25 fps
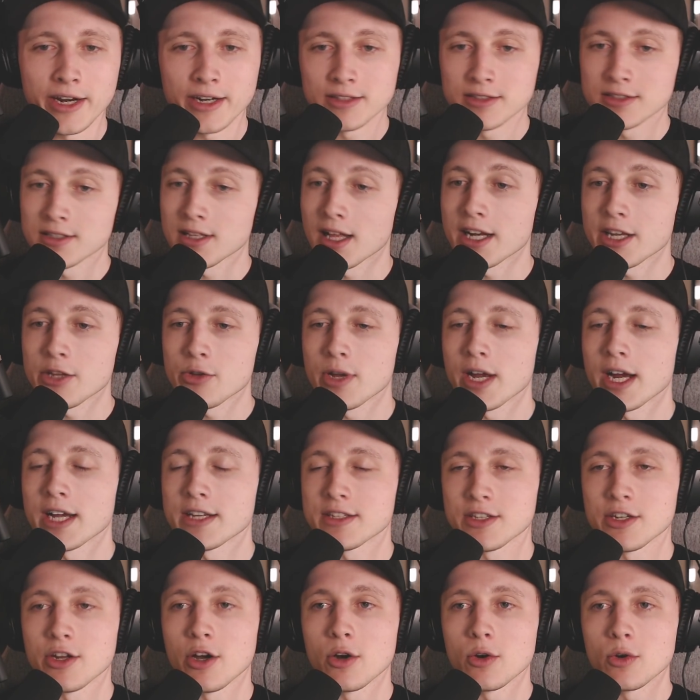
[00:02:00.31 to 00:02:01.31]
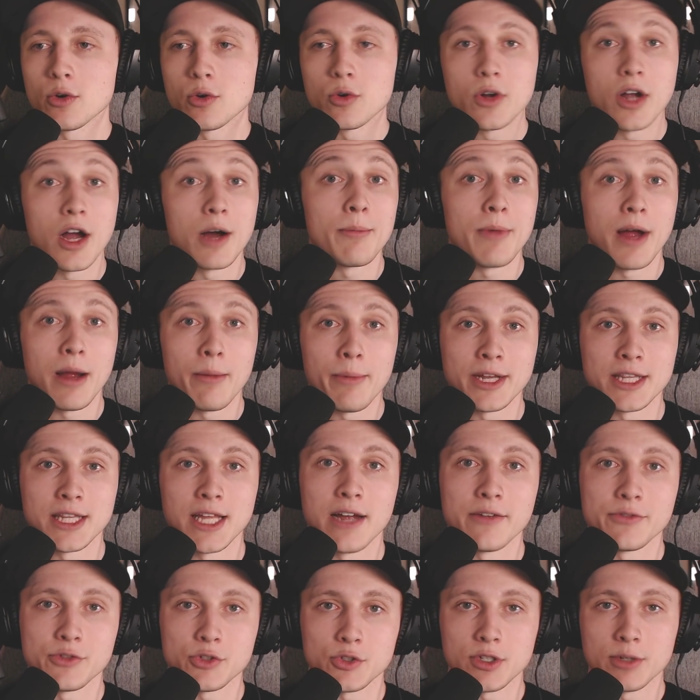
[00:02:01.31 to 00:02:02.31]
As a lot of you guys know who come by my
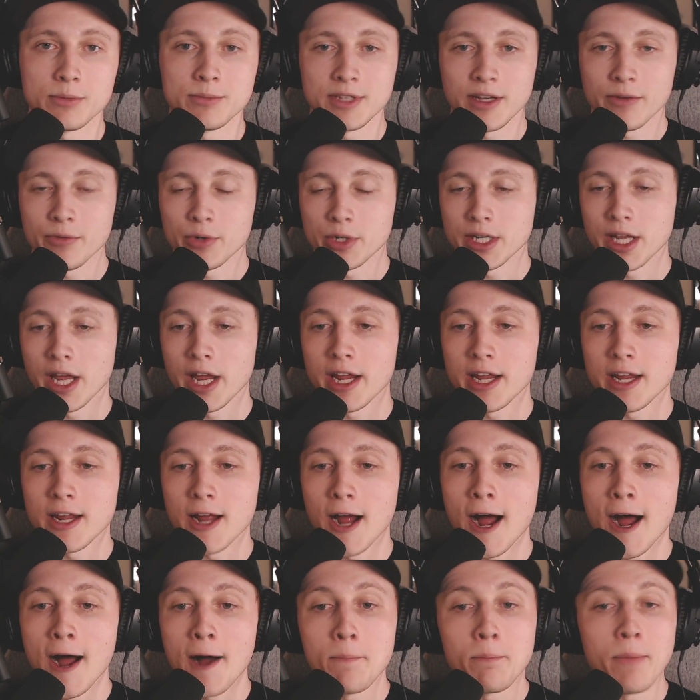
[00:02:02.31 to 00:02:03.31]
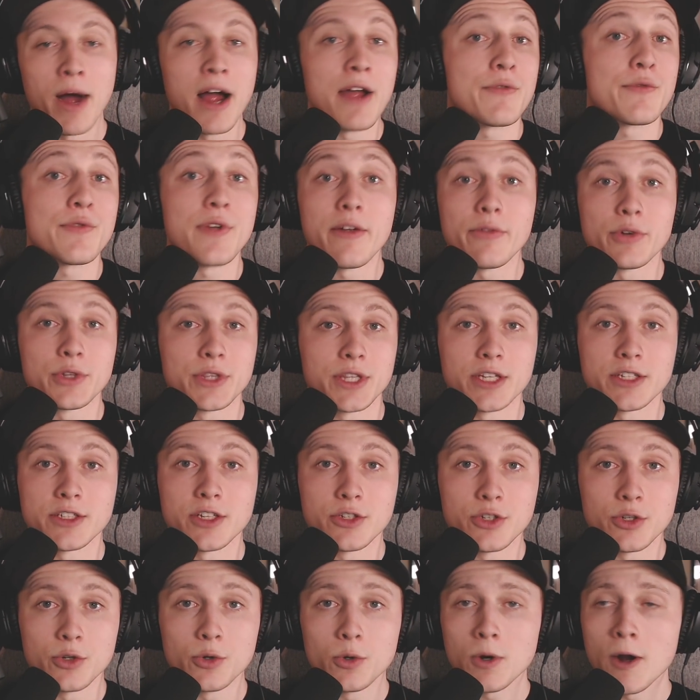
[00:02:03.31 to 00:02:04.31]
live streams every day, my favorite thing to
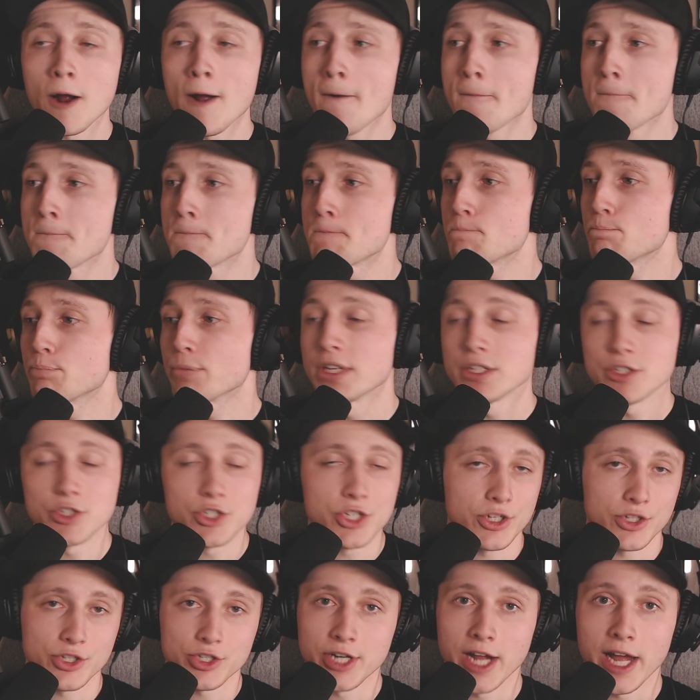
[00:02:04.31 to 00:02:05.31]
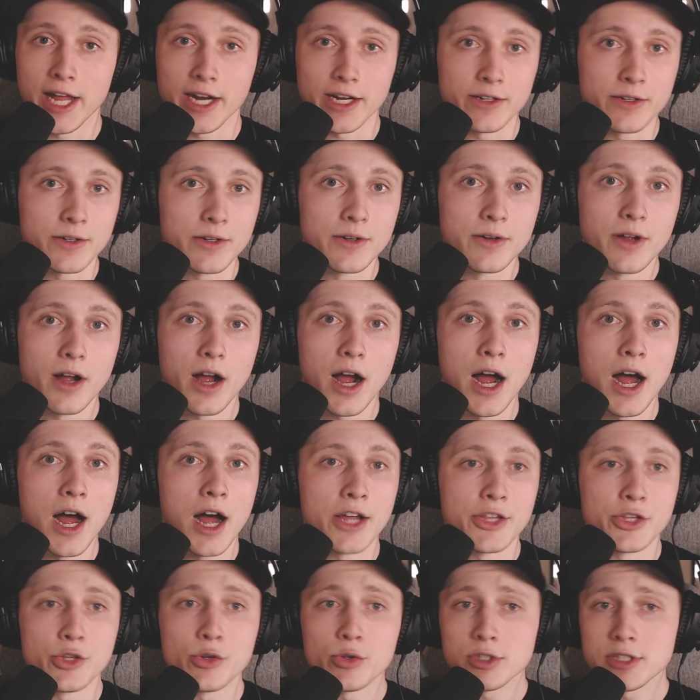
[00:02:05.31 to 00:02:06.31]
do is just chatting.
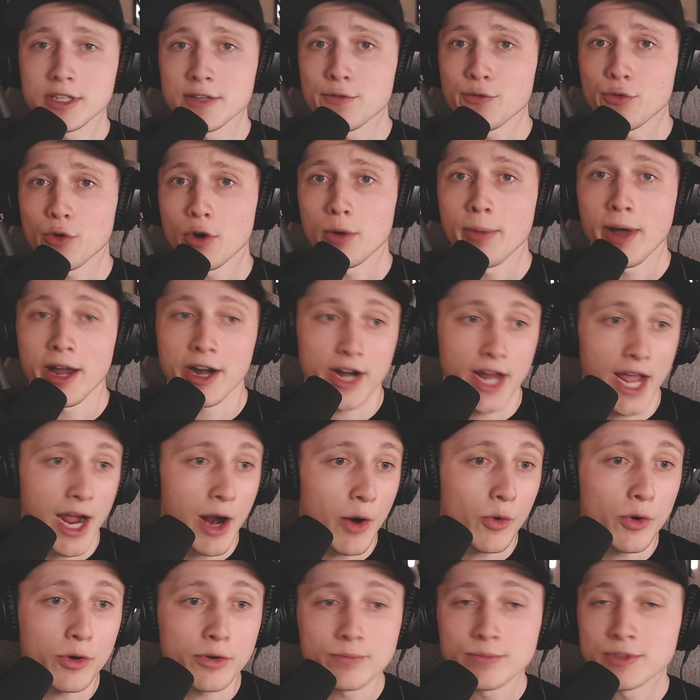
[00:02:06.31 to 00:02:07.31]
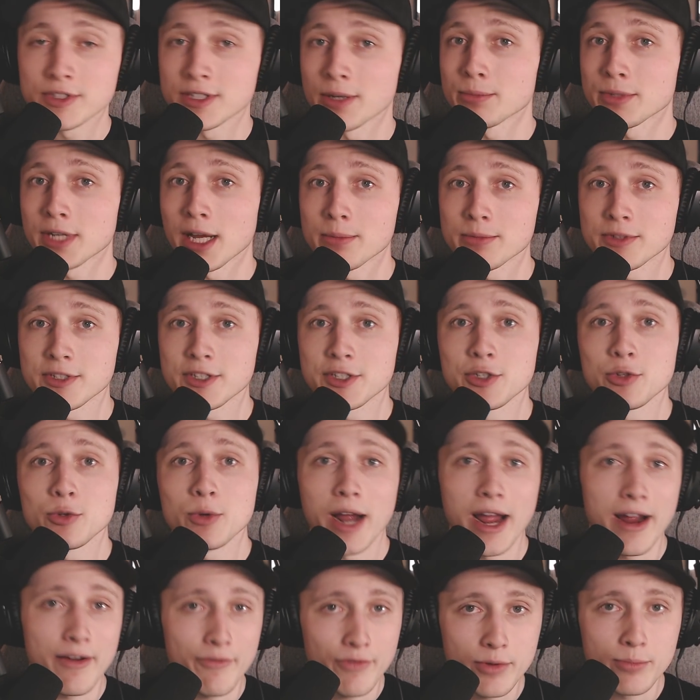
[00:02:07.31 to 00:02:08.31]
Usually for about an hour, sometimes 2
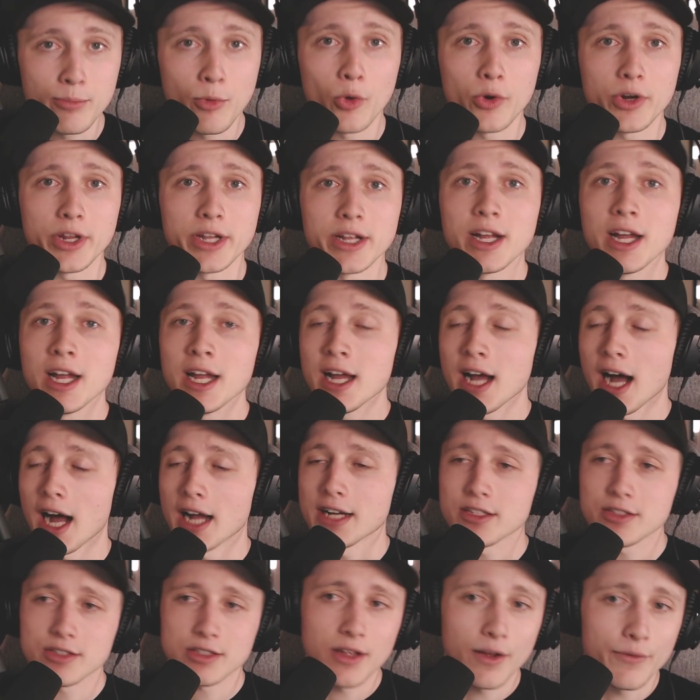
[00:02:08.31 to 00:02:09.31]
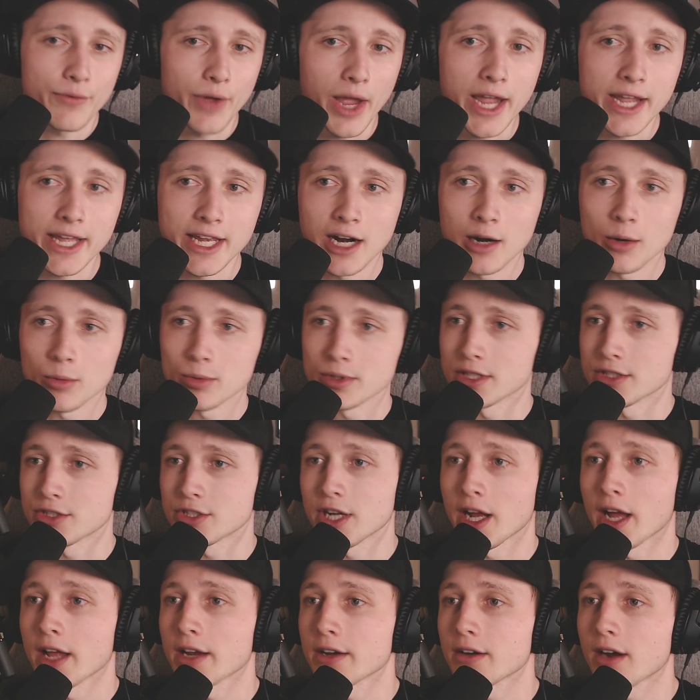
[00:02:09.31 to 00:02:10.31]
every morning. I just love hanging out with the
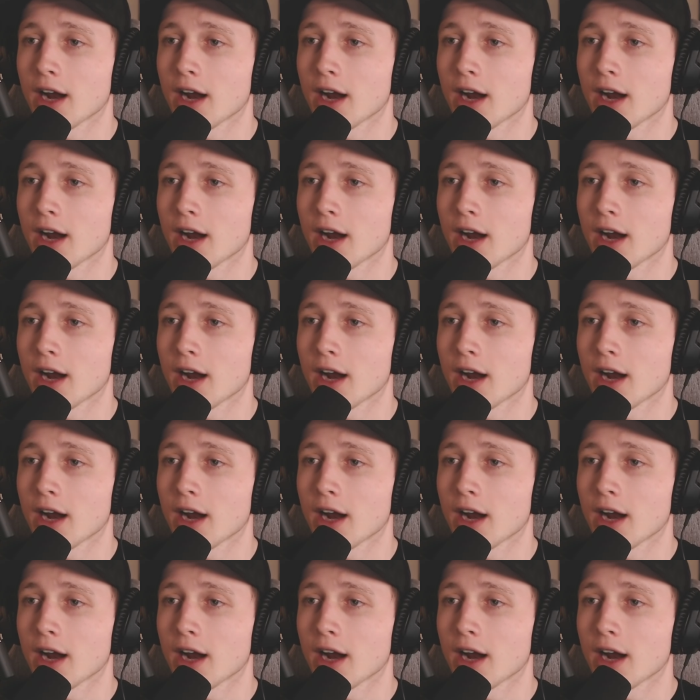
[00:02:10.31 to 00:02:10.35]
chat.